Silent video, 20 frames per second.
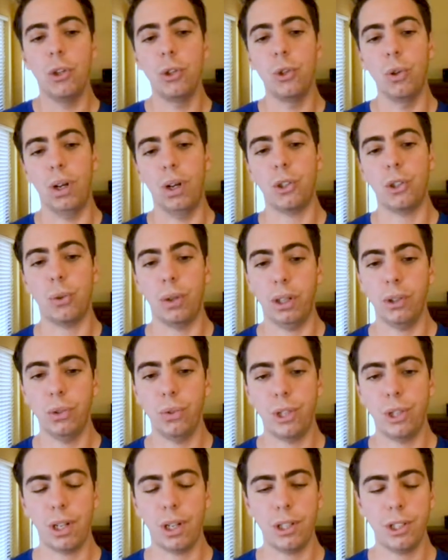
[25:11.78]
you are trying
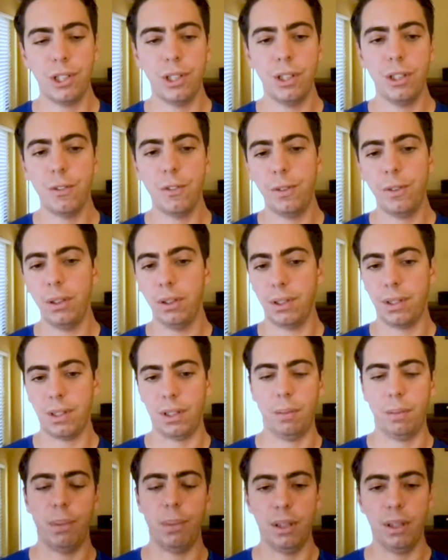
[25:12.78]
to change this field
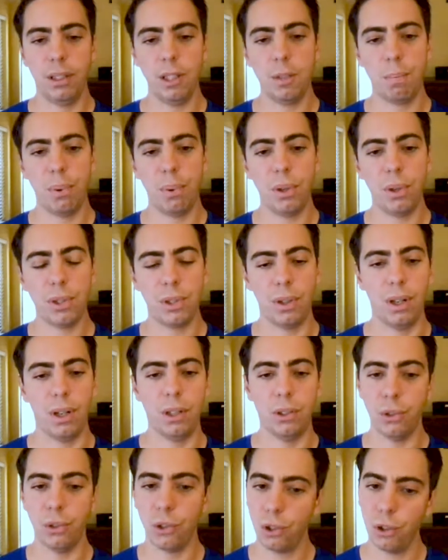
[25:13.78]
set by this person.
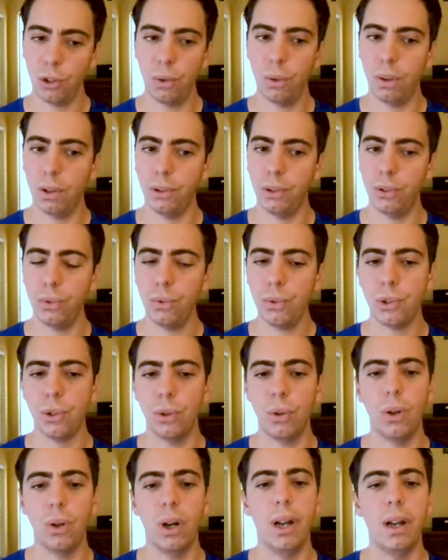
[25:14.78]
Are you sure you want to do
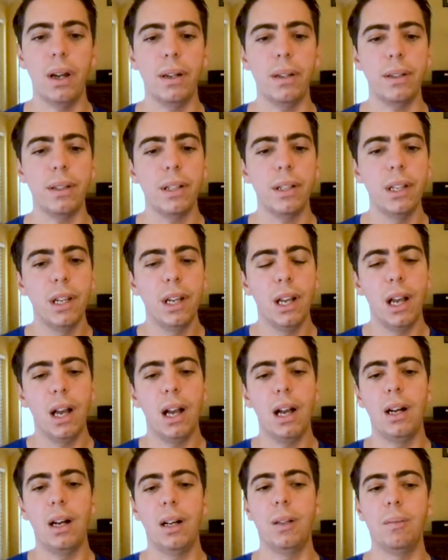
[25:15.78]
so? And
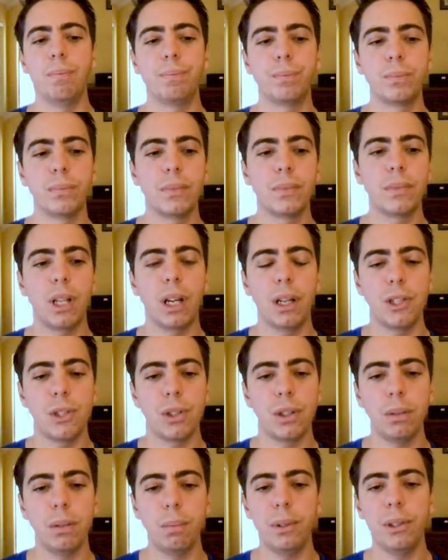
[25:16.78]

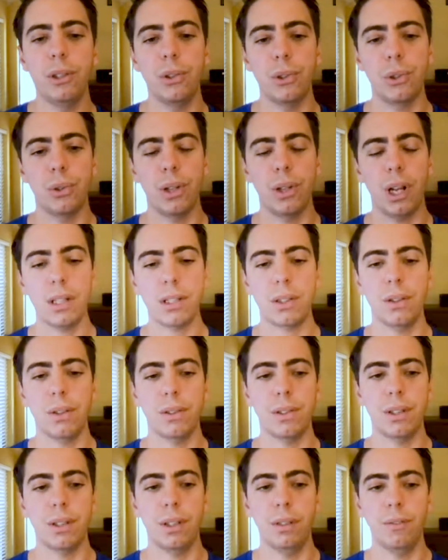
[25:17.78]
reasonably, you should ask
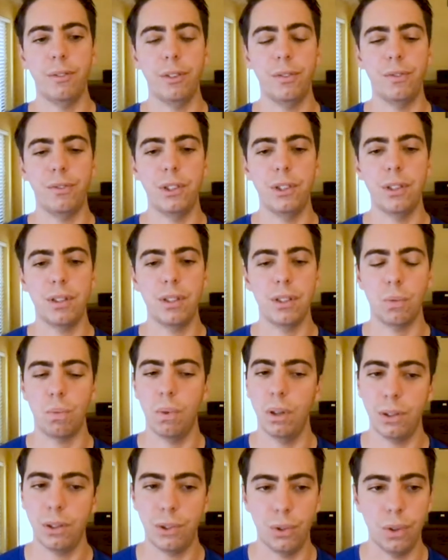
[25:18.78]
yourself if this
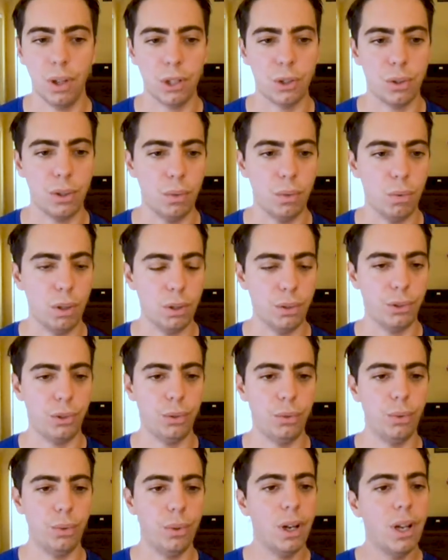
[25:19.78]
is what you actually want
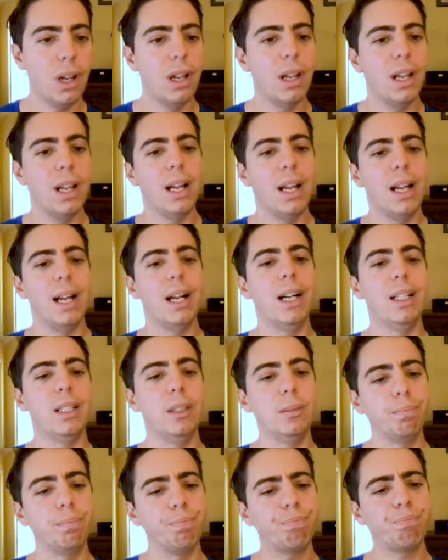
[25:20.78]
to do.
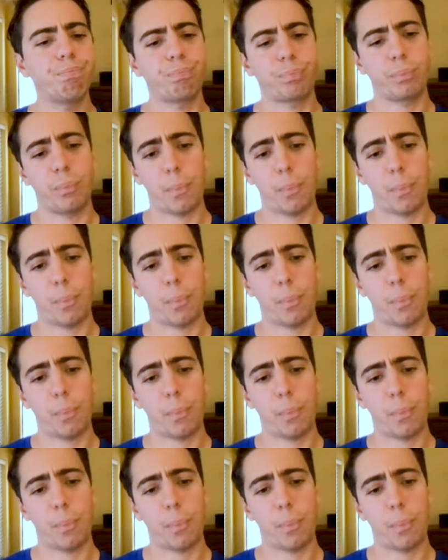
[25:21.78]
Um,